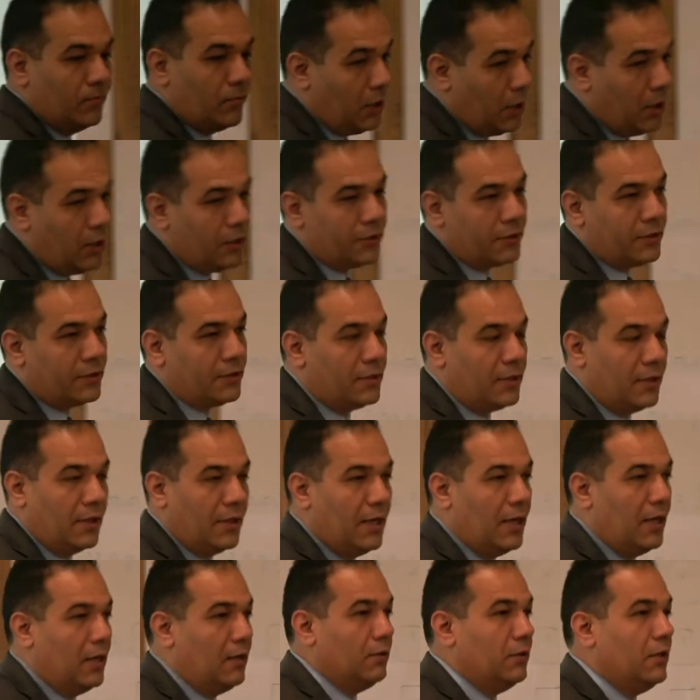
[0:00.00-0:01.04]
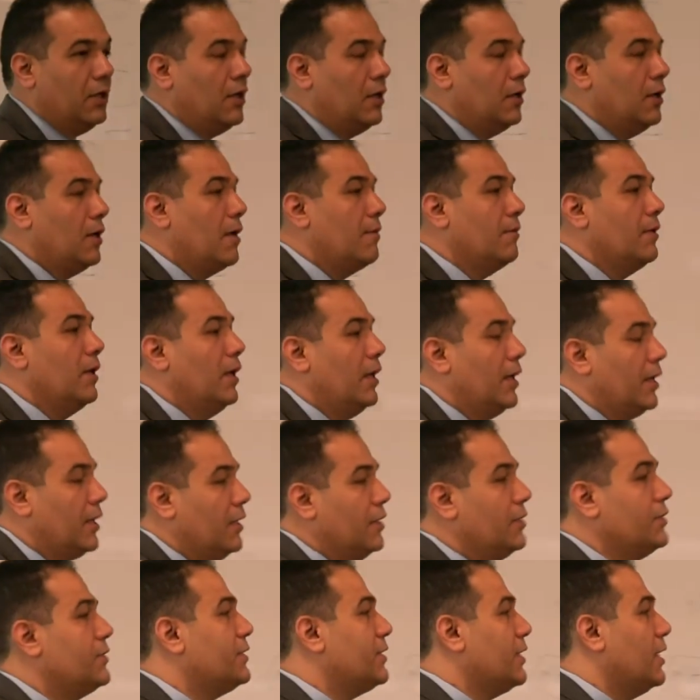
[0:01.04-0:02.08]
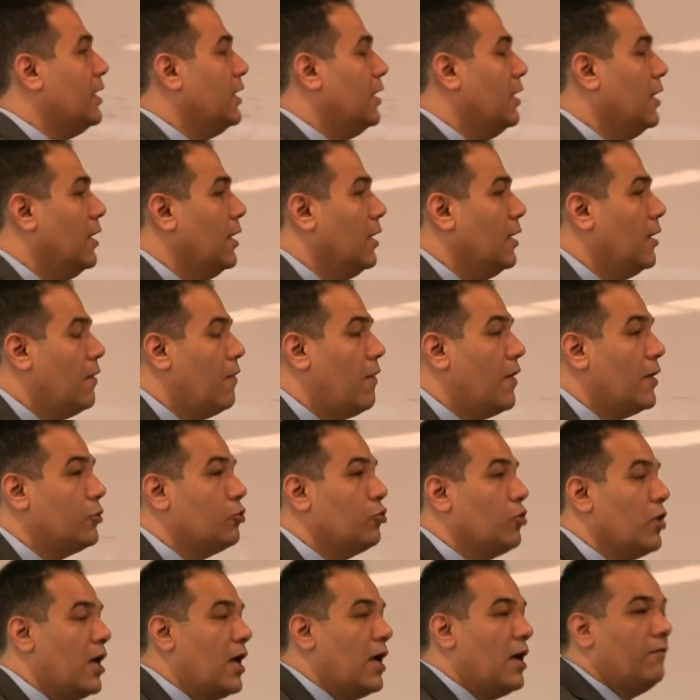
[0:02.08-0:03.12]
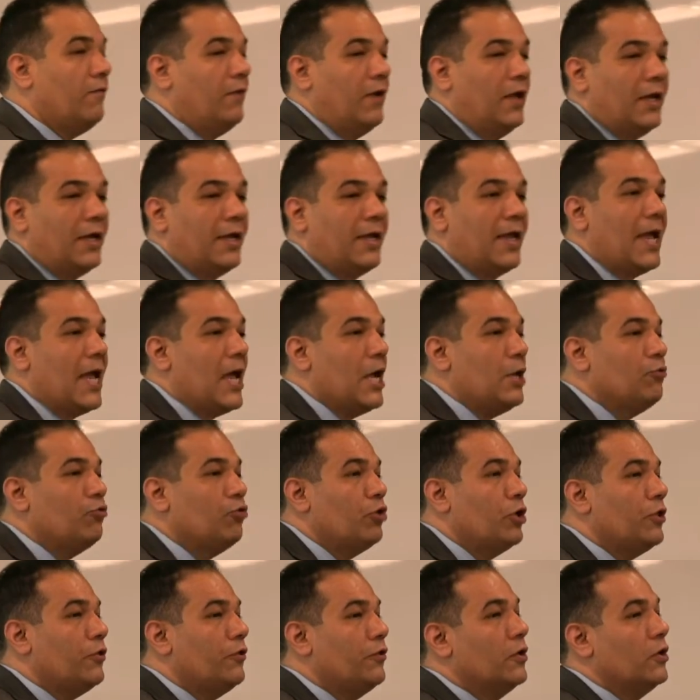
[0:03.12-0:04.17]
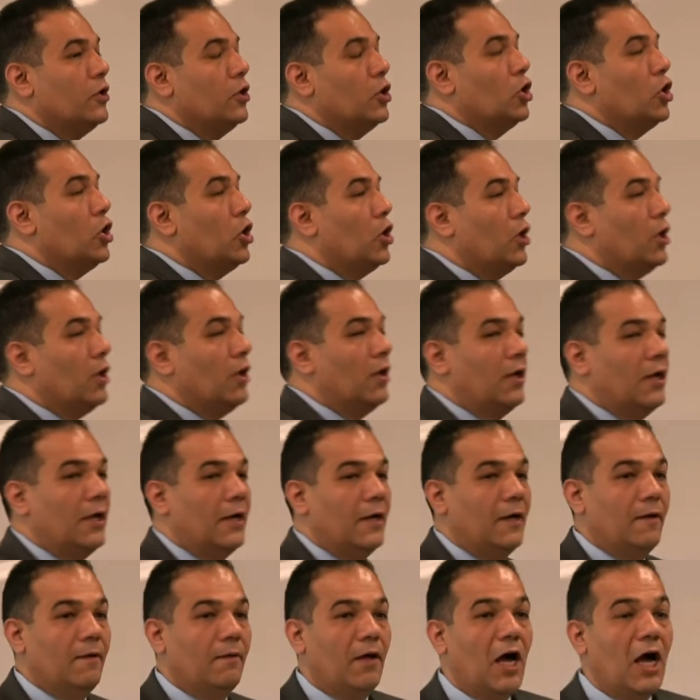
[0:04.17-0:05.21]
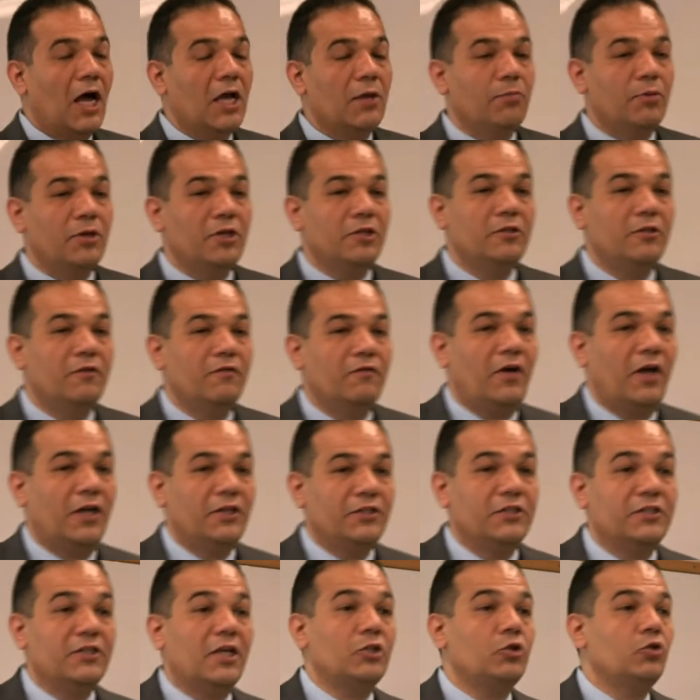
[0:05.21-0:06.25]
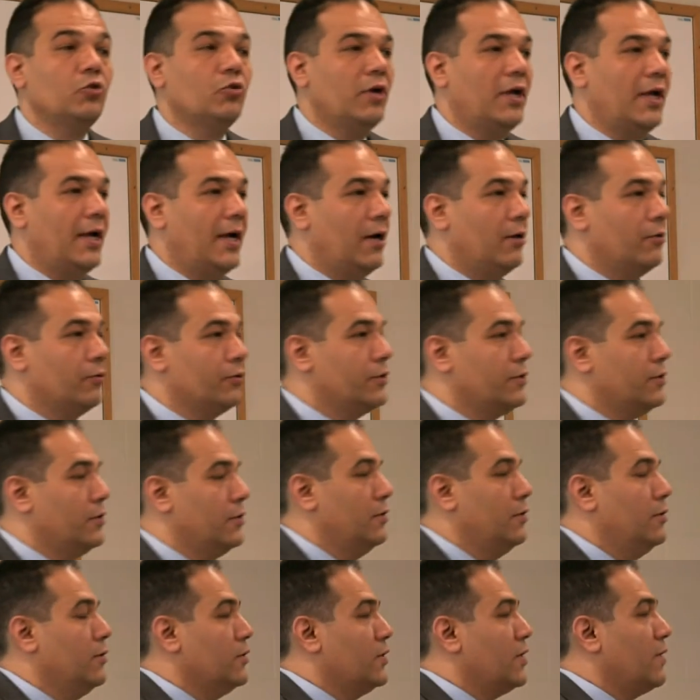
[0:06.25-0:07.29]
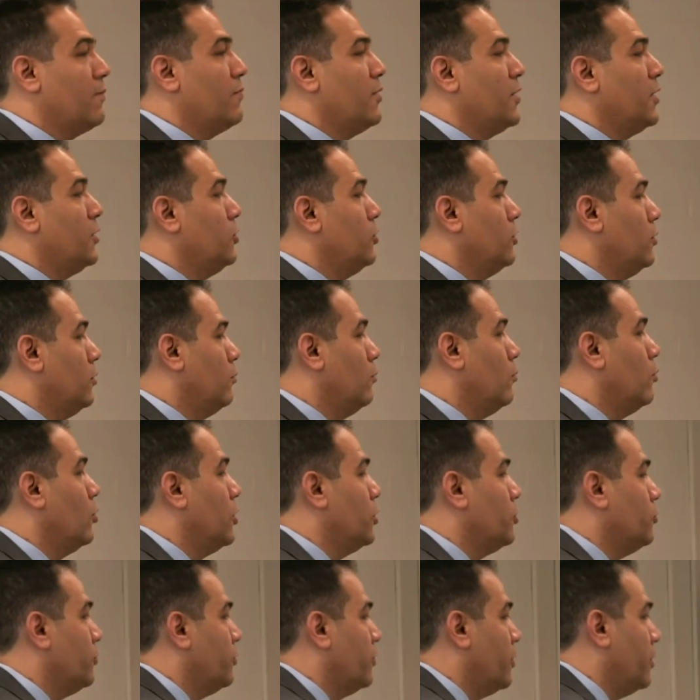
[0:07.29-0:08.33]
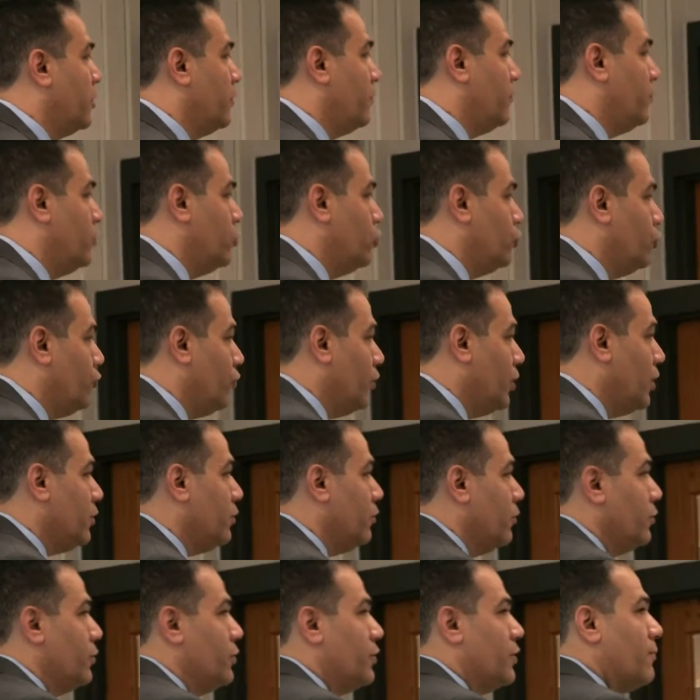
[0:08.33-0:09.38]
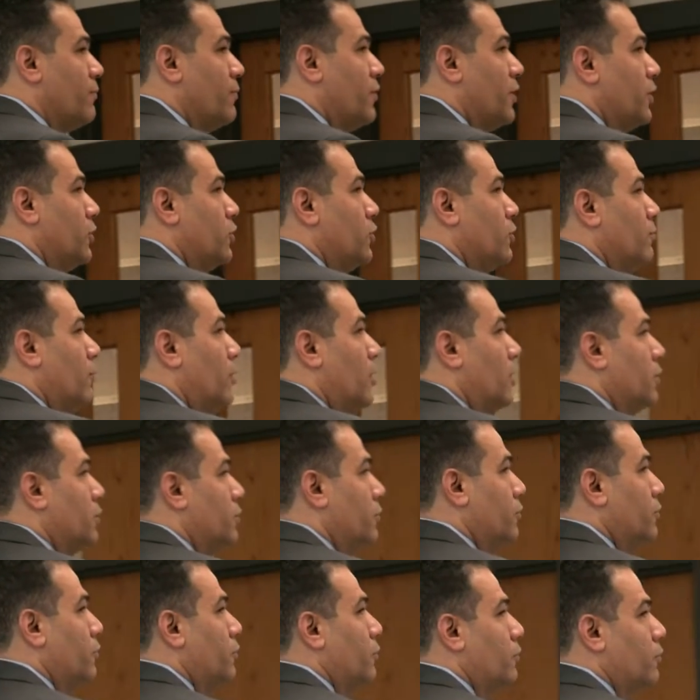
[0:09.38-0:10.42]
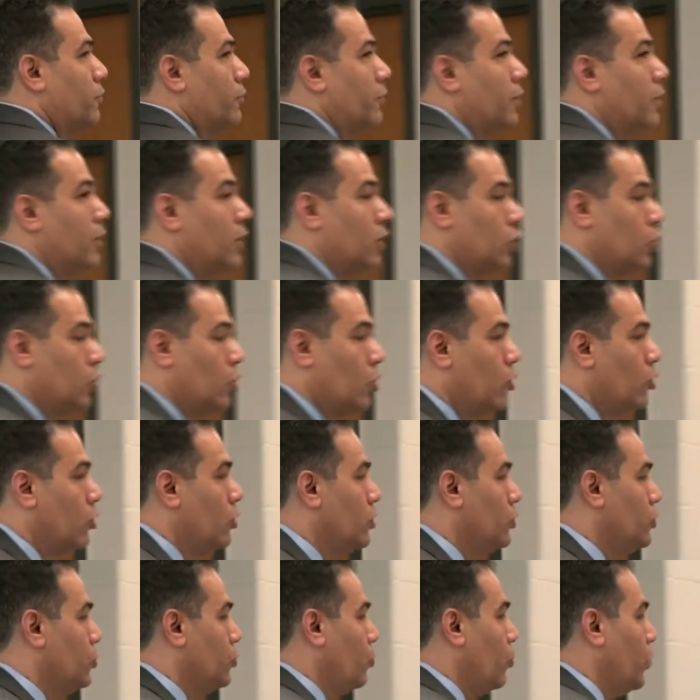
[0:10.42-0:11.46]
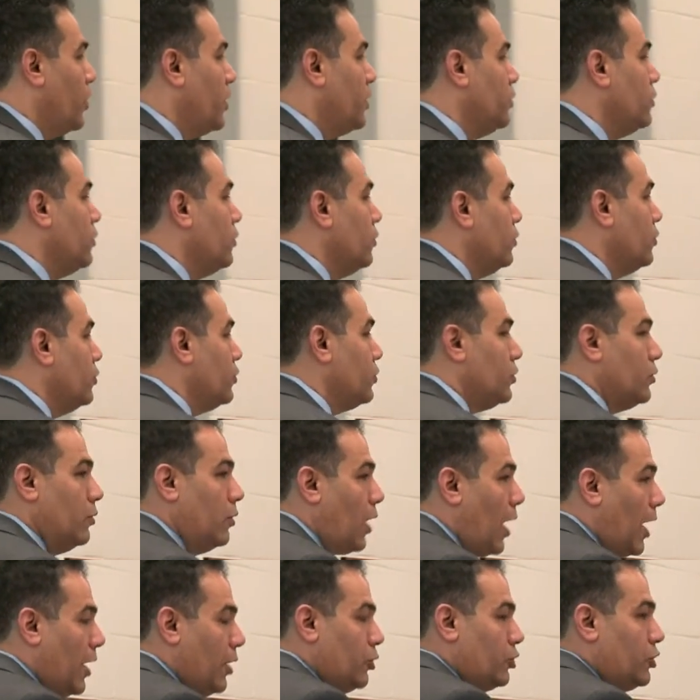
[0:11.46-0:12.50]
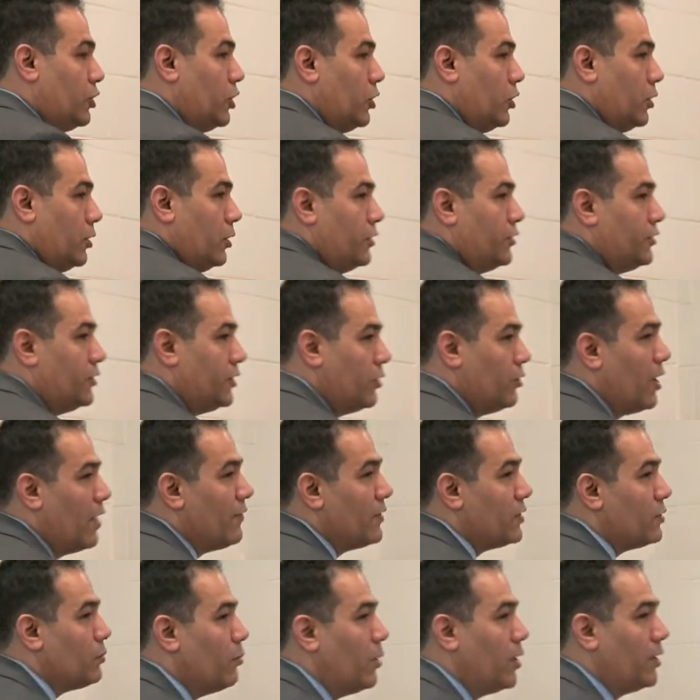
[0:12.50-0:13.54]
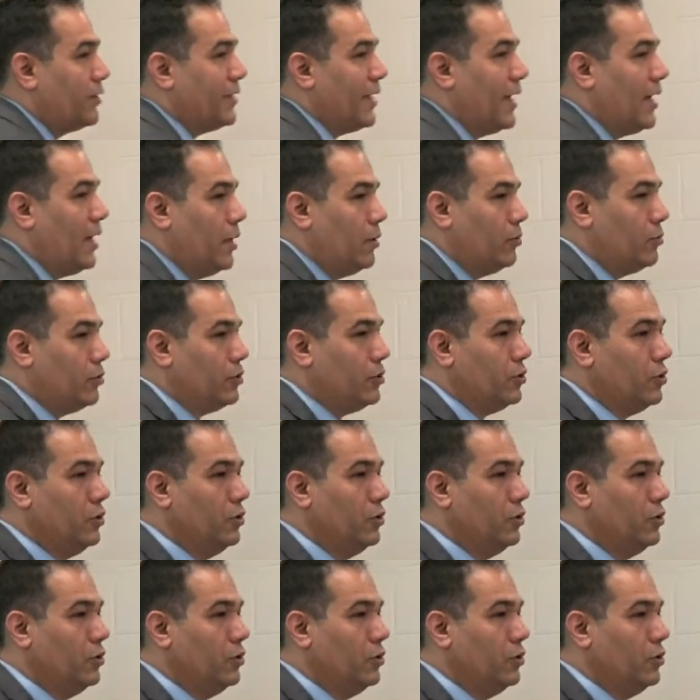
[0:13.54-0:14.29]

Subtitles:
Yes. Let's say that you have like 100 IP devices at your house. Something to monitor the refrigerator, something to monitor your doors, windows, IoT. Let's say you have a smart house.